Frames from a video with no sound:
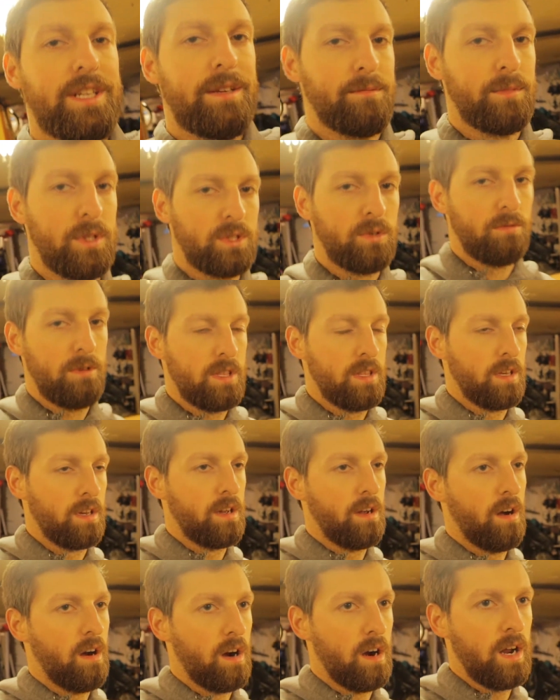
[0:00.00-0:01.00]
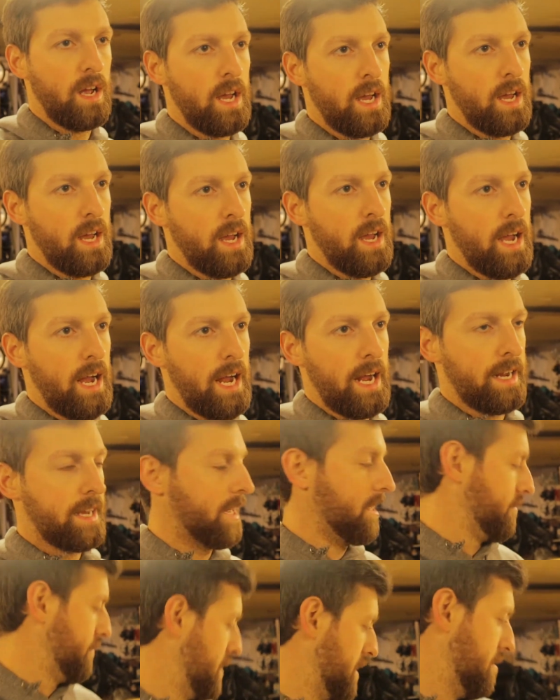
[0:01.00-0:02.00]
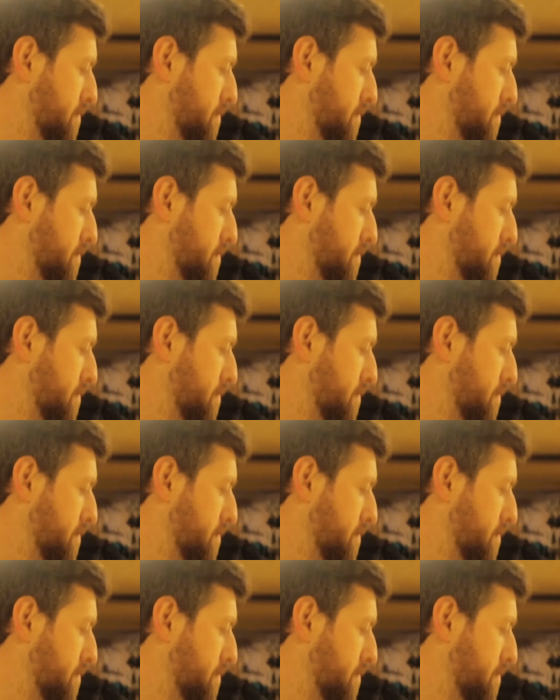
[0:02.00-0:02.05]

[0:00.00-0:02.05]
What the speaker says: in between the car, kind of in